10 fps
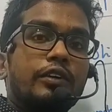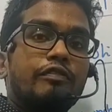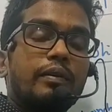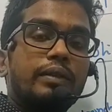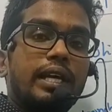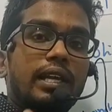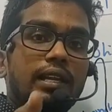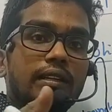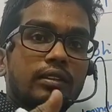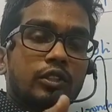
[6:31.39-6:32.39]
from
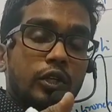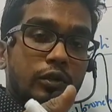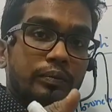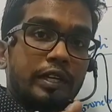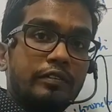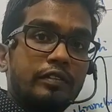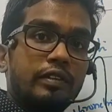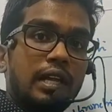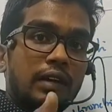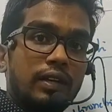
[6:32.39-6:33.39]
the
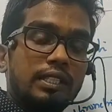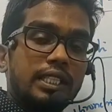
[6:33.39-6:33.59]
larval